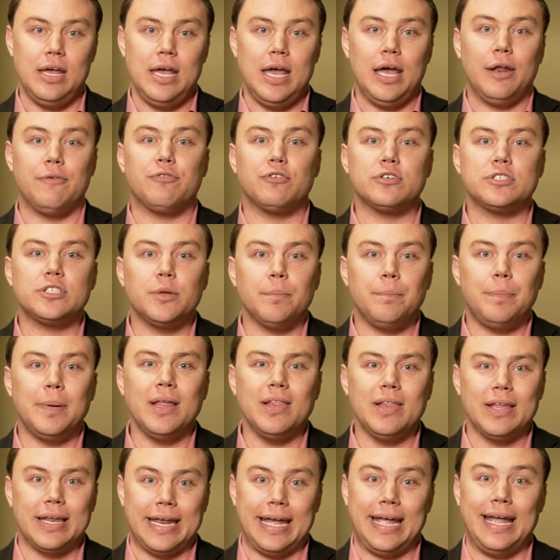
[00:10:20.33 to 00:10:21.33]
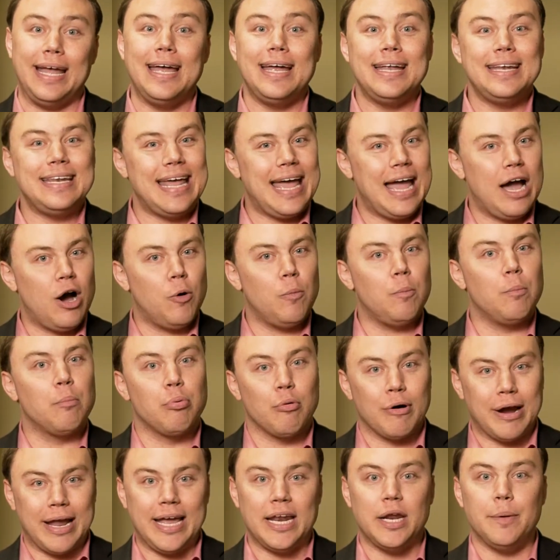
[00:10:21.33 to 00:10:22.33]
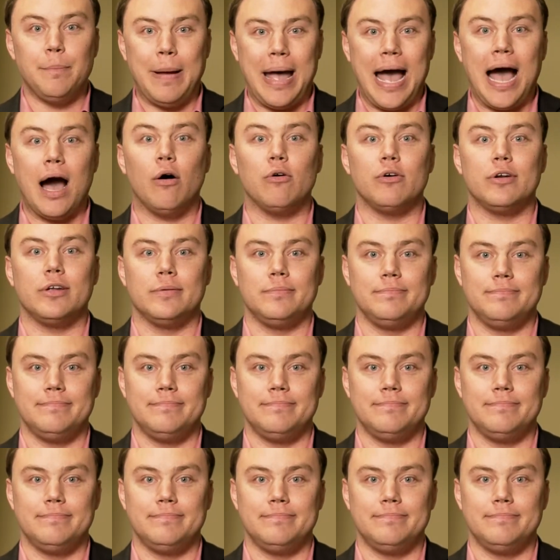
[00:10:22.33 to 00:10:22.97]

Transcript: and for stability to help bring it about.